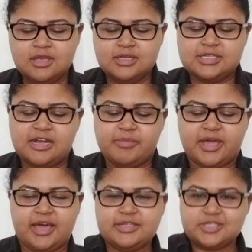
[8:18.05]
Sorry, my
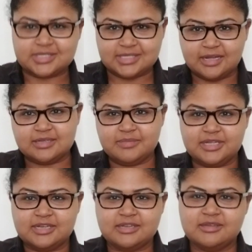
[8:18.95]
guides just yelled at me
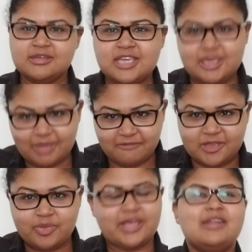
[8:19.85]
to keep my
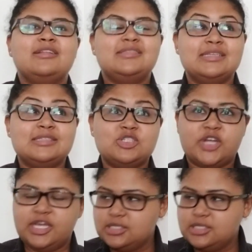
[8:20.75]
feet planted and sit straight.